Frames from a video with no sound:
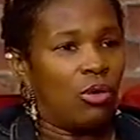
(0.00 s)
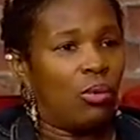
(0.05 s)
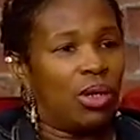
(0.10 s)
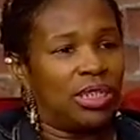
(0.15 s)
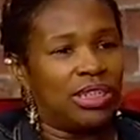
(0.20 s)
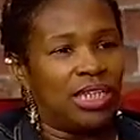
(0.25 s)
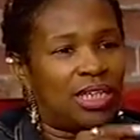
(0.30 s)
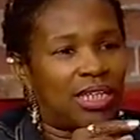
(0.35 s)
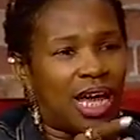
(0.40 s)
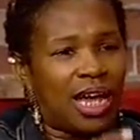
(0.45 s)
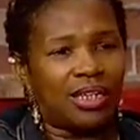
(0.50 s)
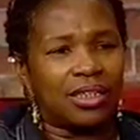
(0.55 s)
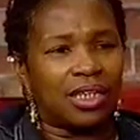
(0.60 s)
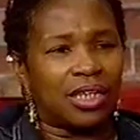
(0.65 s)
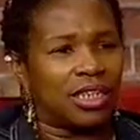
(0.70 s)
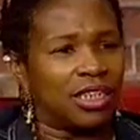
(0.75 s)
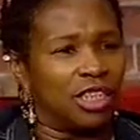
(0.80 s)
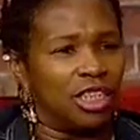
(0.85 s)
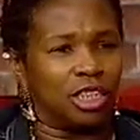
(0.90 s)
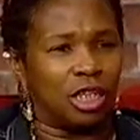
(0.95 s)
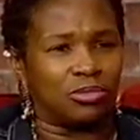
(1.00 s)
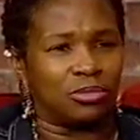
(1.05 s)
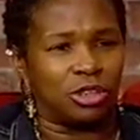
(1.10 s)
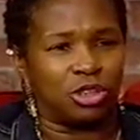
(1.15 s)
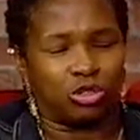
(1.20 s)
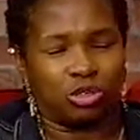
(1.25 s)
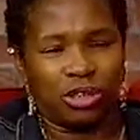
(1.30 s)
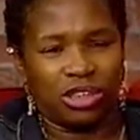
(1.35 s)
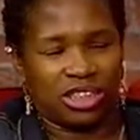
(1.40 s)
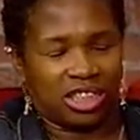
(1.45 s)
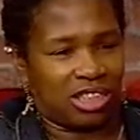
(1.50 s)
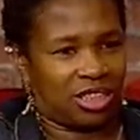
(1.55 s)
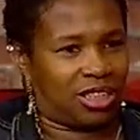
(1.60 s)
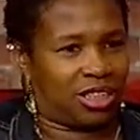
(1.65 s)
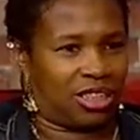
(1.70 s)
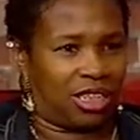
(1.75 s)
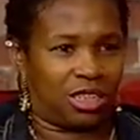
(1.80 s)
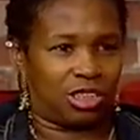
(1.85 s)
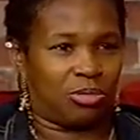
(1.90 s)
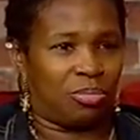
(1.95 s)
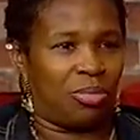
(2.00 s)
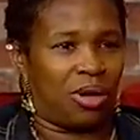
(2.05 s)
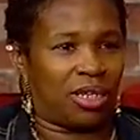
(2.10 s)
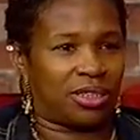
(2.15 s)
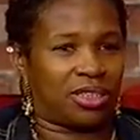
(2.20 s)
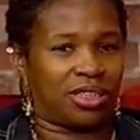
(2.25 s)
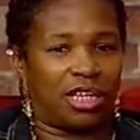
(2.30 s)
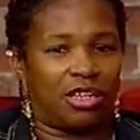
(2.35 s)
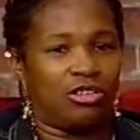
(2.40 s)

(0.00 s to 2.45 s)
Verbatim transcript: Well, then I done cleaned up the streets in 6 months.